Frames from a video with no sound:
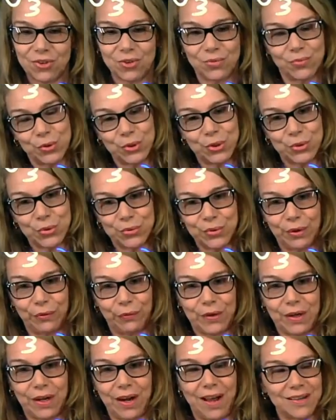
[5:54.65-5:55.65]
with 2
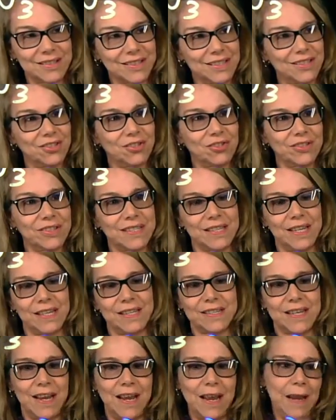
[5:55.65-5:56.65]
different oxidation states.